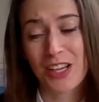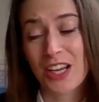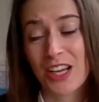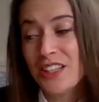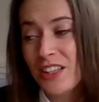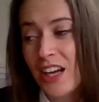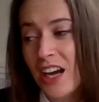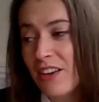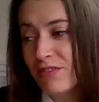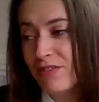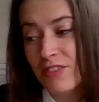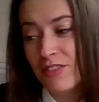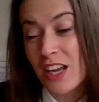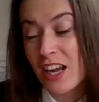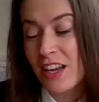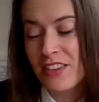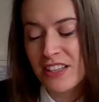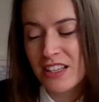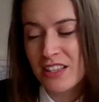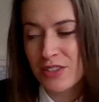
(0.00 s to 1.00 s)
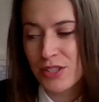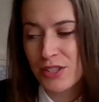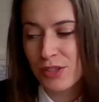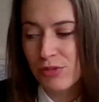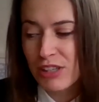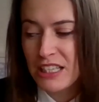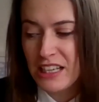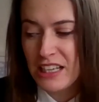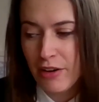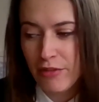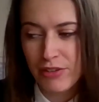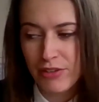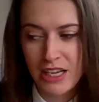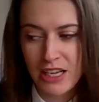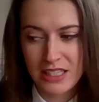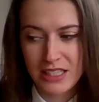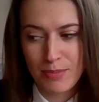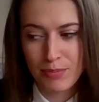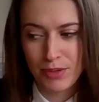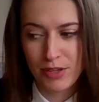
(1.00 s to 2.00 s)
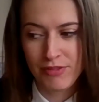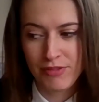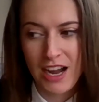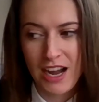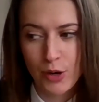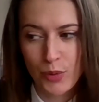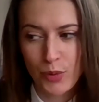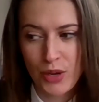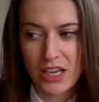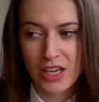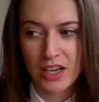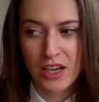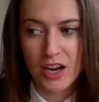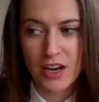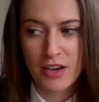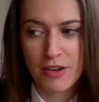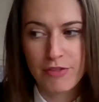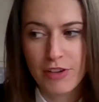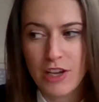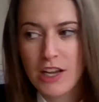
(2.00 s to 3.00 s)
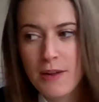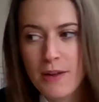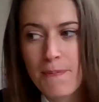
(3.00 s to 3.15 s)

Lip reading: And I think that's a really lovely example of how we can kind of